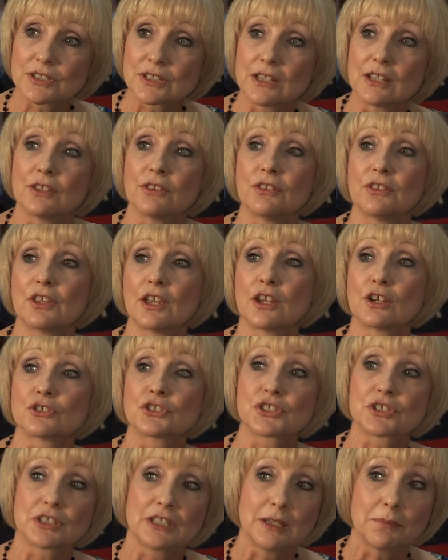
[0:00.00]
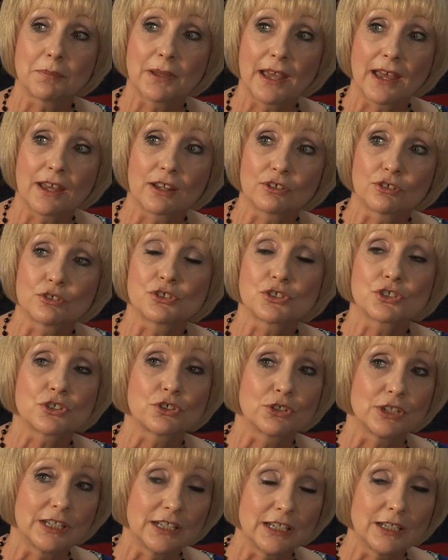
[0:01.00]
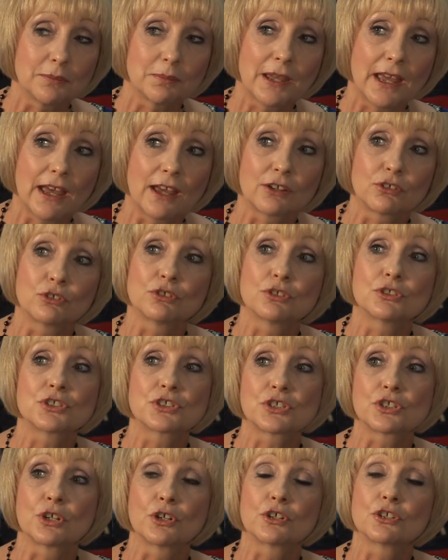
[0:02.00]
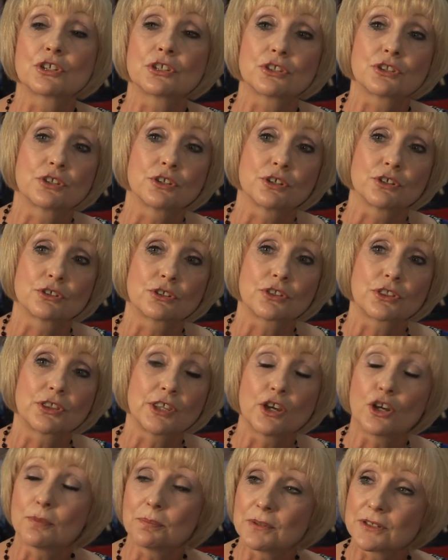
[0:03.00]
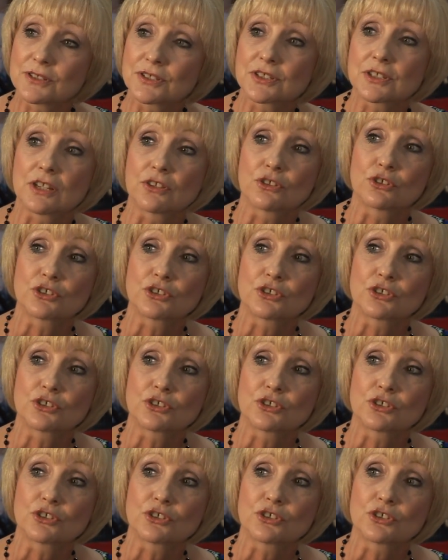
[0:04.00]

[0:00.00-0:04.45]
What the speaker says: in their sleep patterns, their eating patterns, their therapists and their